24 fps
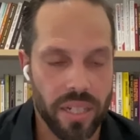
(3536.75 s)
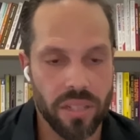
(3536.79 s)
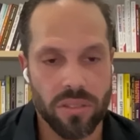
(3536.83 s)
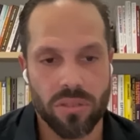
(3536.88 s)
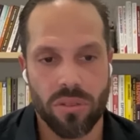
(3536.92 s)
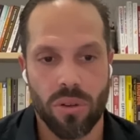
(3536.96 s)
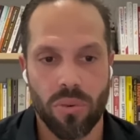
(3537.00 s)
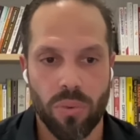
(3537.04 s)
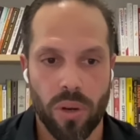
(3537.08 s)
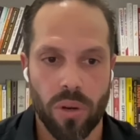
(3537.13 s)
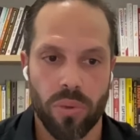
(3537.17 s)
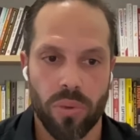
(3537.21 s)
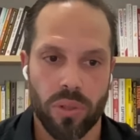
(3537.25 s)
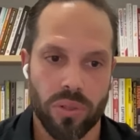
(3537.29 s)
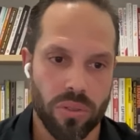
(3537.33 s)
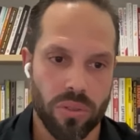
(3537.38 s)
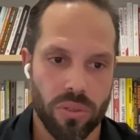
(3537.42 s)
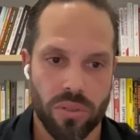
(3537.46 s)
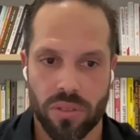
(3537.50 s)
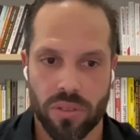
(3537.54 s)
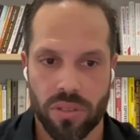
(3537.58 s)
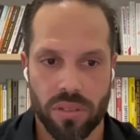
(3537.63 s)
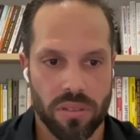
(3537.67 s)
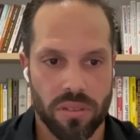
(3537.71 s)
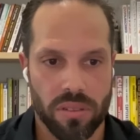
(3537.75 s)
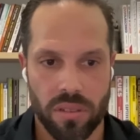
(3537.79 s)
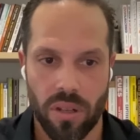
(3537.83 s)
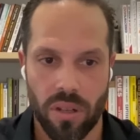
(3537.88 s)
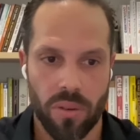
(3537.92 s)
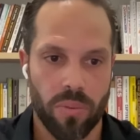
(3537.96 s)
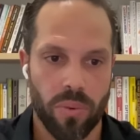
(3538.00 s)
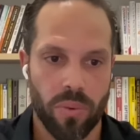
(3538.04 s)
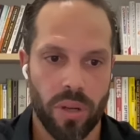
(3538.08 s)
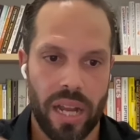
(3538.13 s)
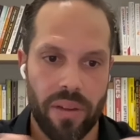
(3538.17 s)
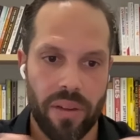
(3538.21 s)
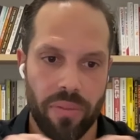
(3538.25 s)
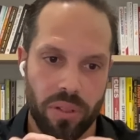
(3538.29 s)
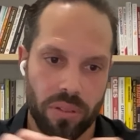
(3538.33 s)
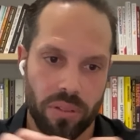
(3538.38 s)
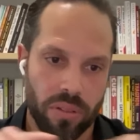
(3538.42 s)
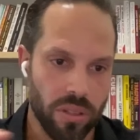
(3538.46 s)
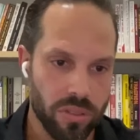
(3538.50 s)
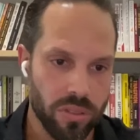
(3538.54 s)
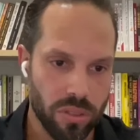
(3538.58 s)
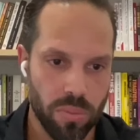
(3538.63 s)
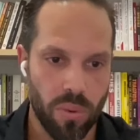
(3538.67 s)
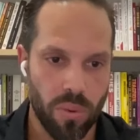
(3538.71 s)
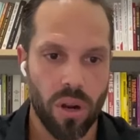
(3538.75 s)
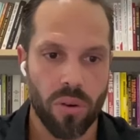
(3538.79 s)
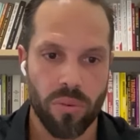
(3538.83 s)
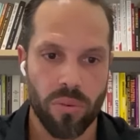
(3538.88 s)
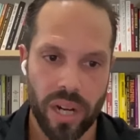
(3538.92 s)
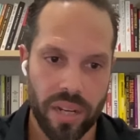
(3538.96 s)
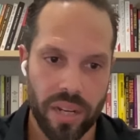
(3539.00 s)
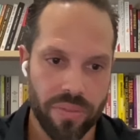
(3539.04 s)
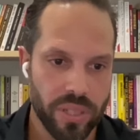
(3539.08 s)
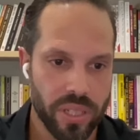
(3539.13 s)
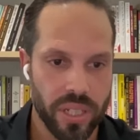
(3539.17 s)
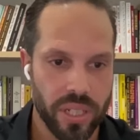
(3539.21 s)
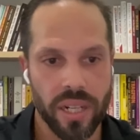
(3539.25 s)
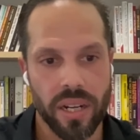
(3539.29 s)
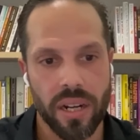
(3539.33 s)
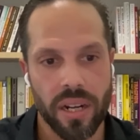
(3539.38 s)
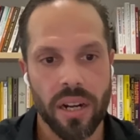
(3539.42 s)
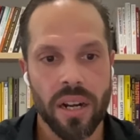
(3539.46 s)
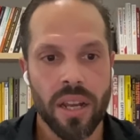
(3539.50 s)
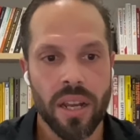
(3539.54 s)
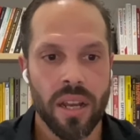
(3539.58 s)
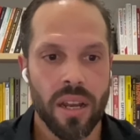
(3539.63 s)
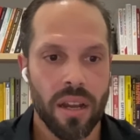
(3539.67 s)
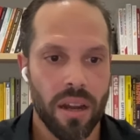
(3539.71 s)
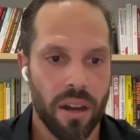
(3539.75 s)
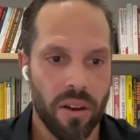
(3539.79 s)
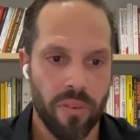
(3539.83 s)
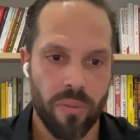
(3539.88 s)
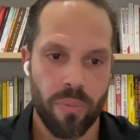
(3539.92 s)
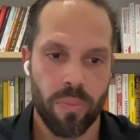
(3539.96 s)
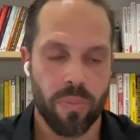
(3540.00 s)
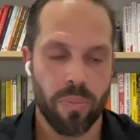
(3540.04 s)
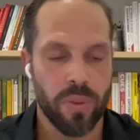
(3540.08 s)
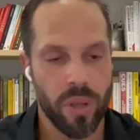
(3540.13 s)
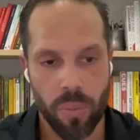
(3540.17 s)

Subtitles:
And so what we'll do is just we'll have a small rev share of